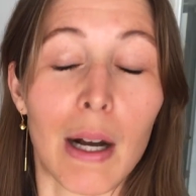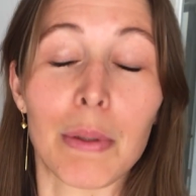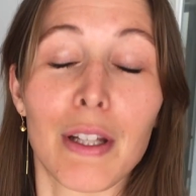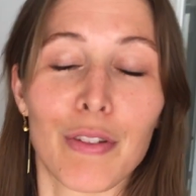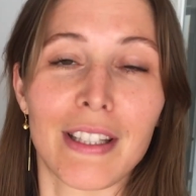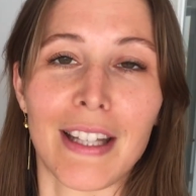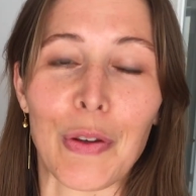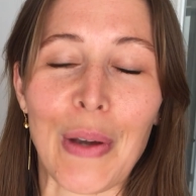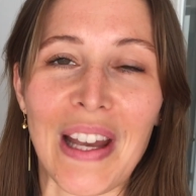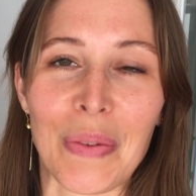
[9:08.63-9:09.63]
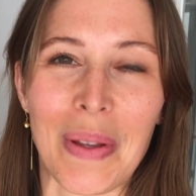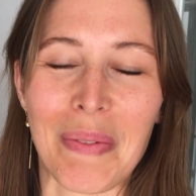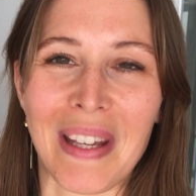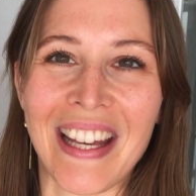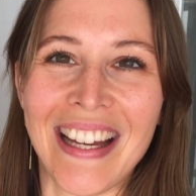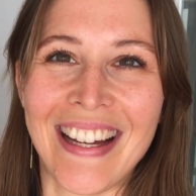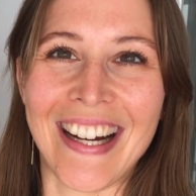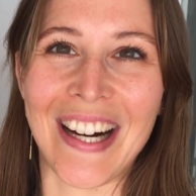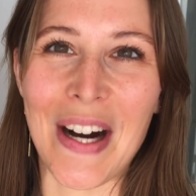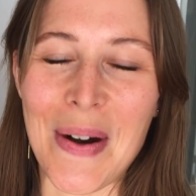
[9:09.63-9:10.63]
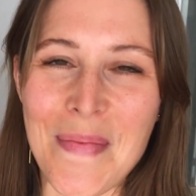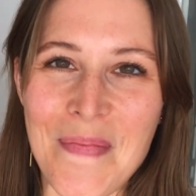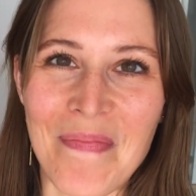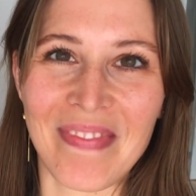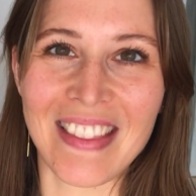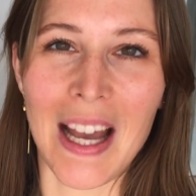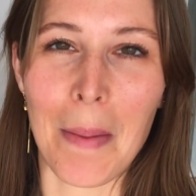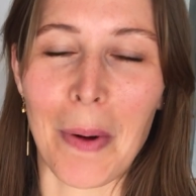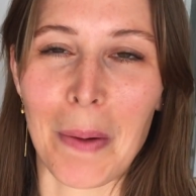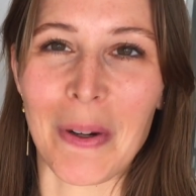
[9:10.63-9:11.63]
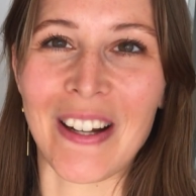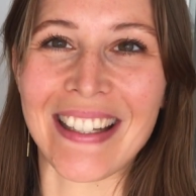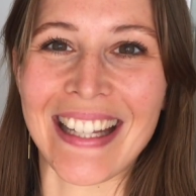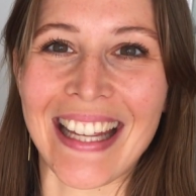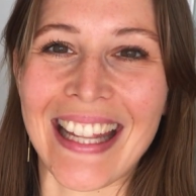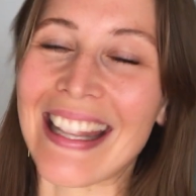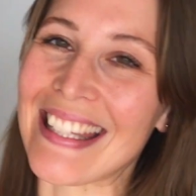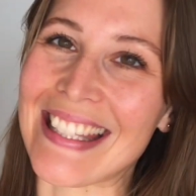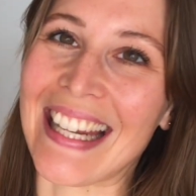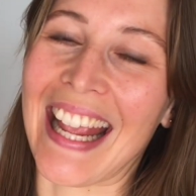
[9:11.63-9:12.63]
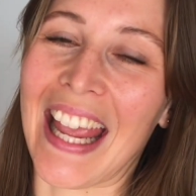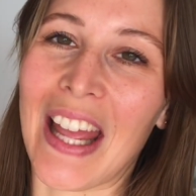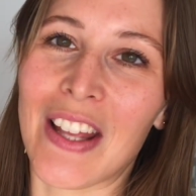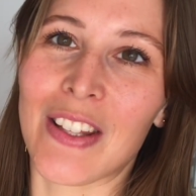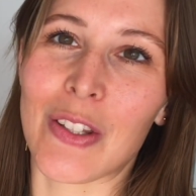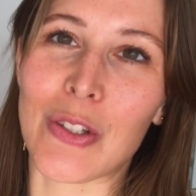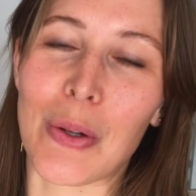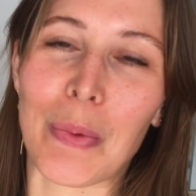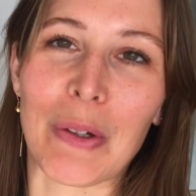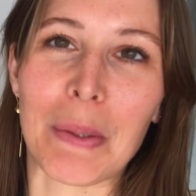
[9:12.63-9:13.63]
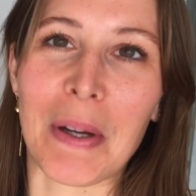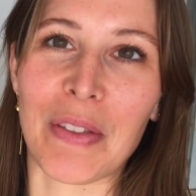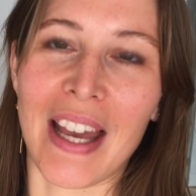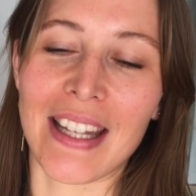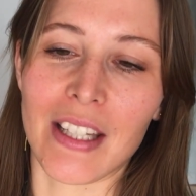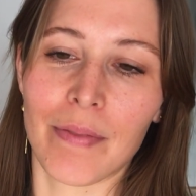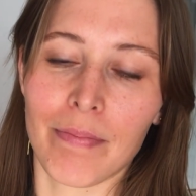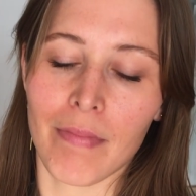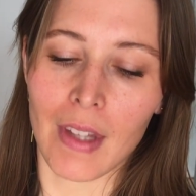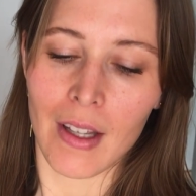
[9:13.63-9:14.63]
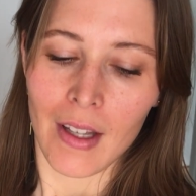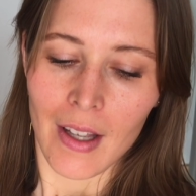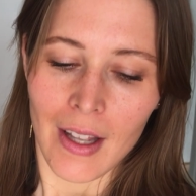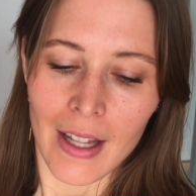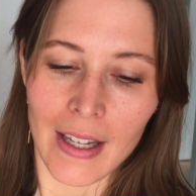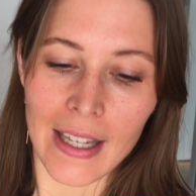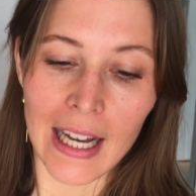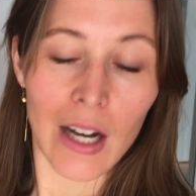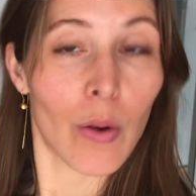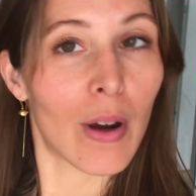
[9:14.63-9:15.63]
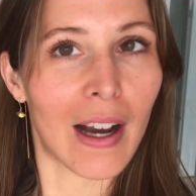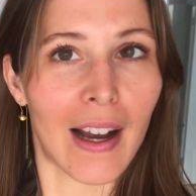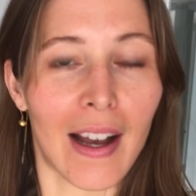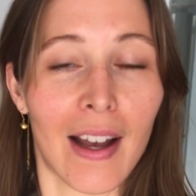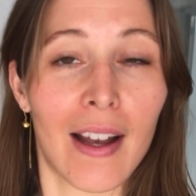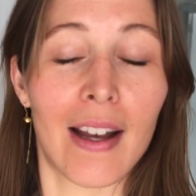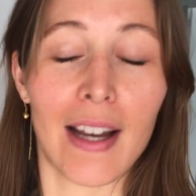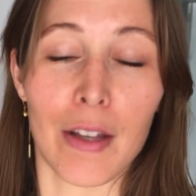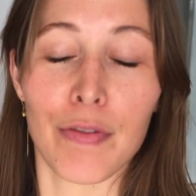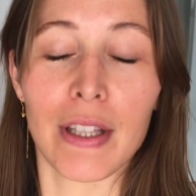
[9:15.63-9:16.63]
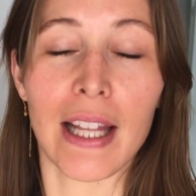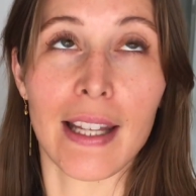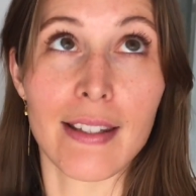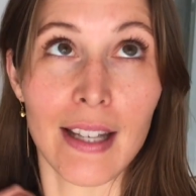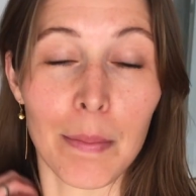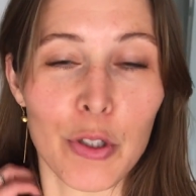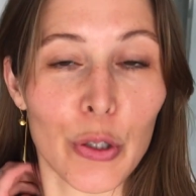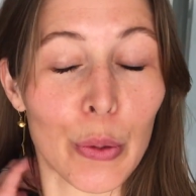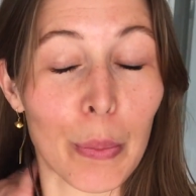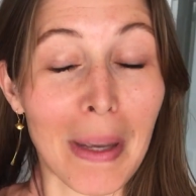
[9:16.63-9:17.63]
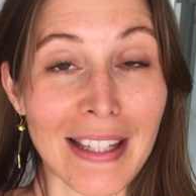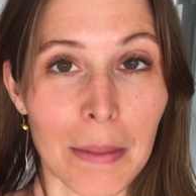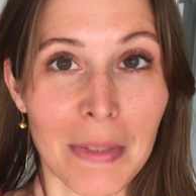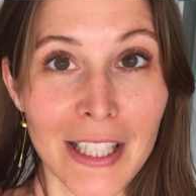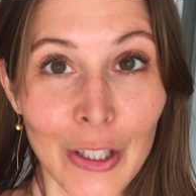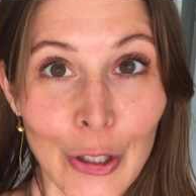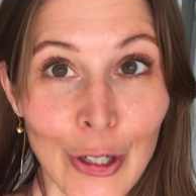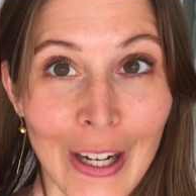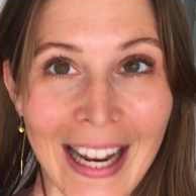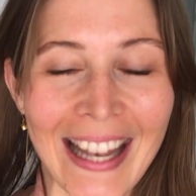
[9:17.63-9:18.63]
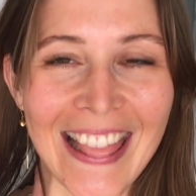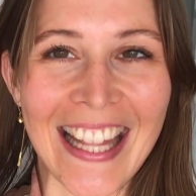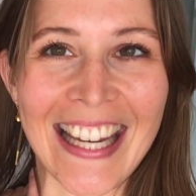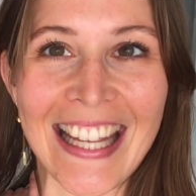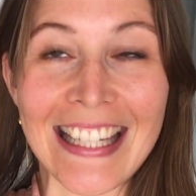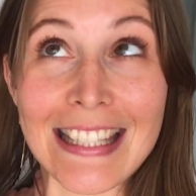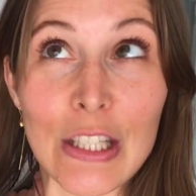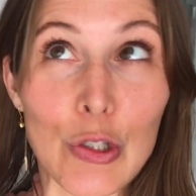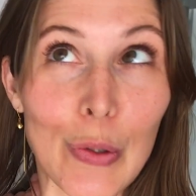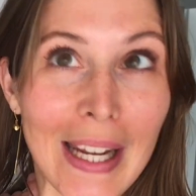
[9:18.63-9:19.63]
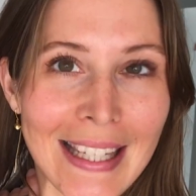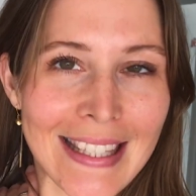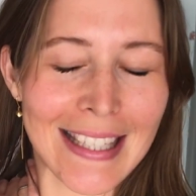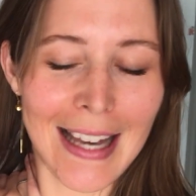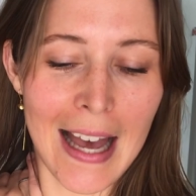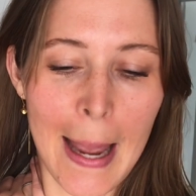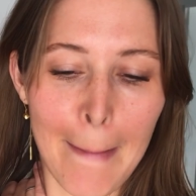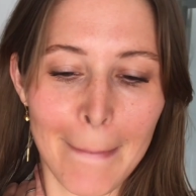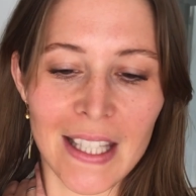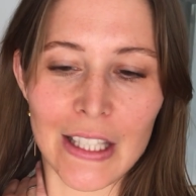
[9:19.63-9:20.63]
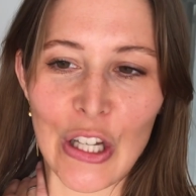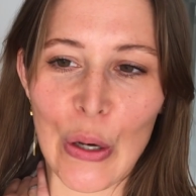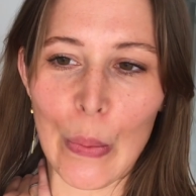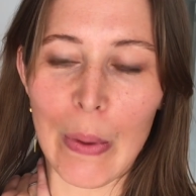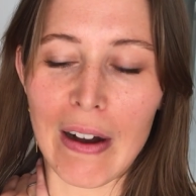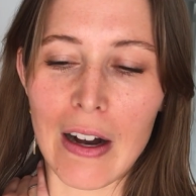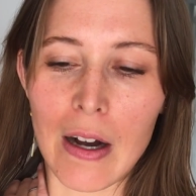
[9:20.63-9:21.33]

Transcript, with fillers: I will definitely take you guys with me apartment hunting in the city, so don't worry about that. Now I feel like it's time to make some dinner, and then it's drinks time, so